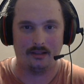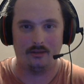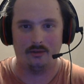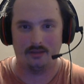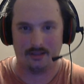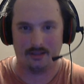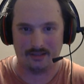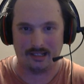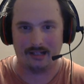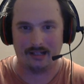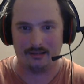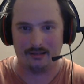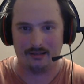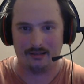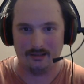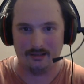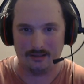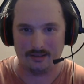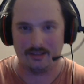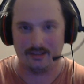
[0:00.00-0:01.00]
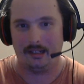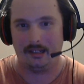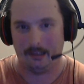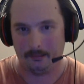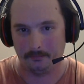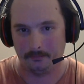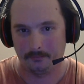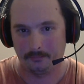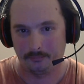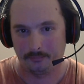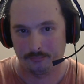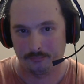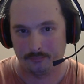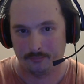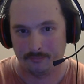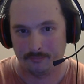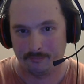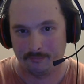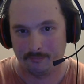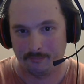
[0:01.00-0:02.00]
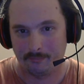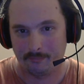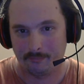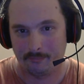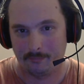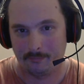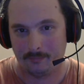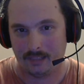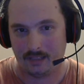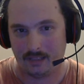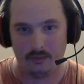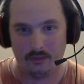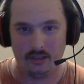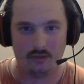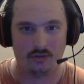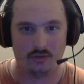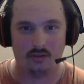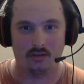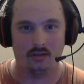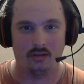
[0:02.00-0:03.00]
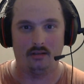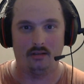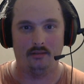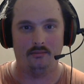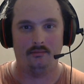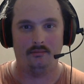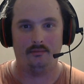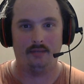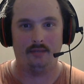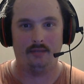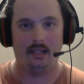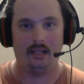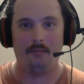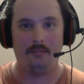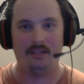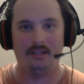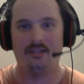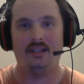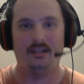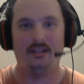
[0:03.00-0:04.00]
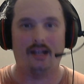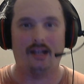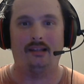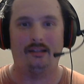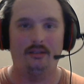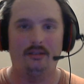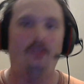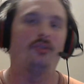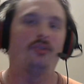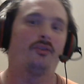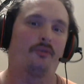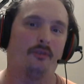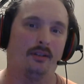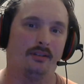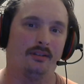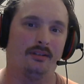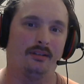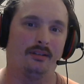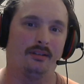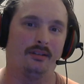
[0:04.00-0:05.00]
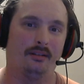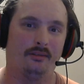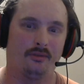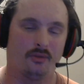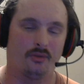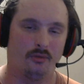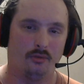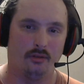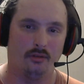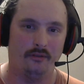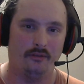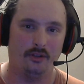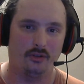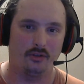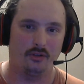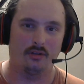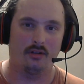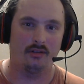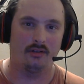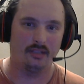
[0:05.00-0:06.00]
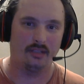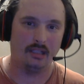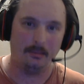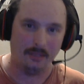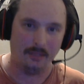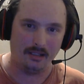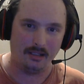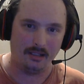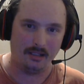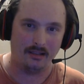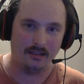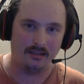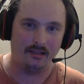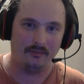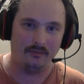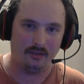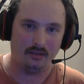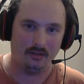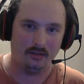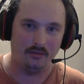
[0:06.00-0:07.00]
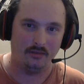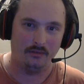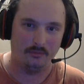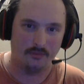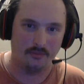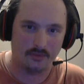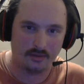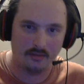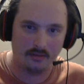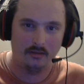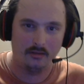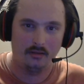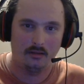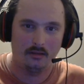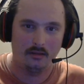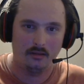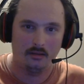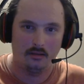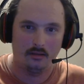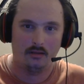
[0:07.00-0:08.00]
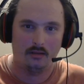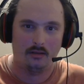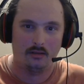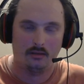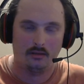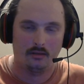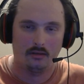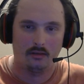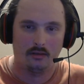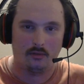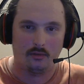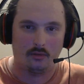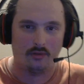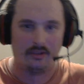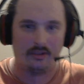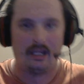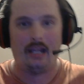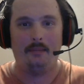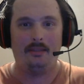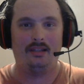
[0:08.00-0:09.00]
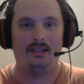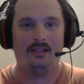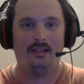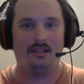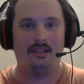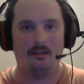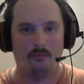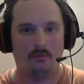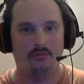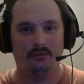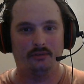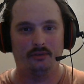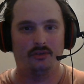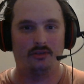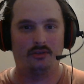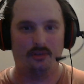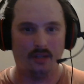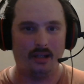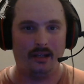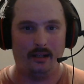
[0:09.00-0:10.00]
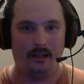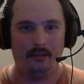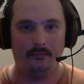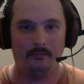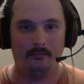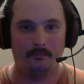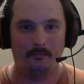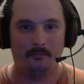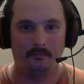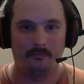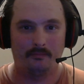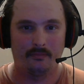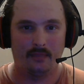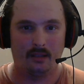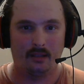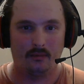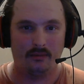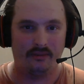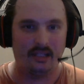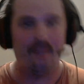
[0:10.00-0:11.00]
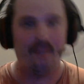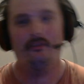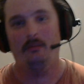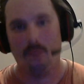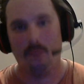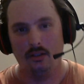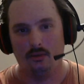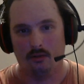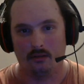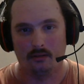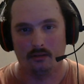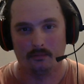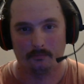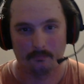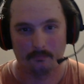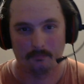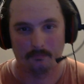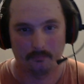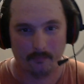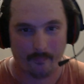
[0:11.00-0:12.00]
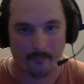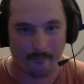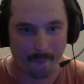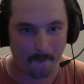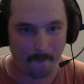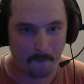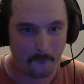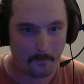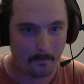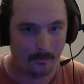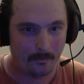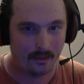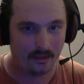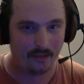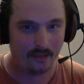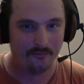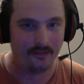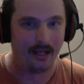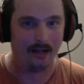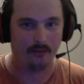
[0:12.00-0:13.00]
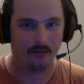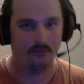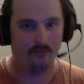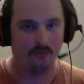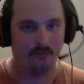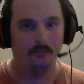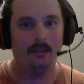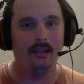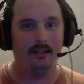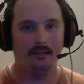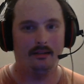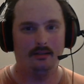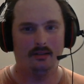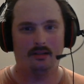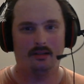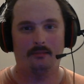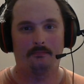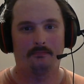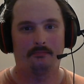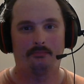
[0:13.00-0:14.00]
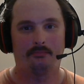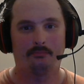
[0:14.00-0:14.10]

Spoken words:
that are exactly the same, like when you turn on NBC Nightly News, for instance, or if you turn on CBS Evening News, or the ABC World News Tonight with David Muir, the fact remains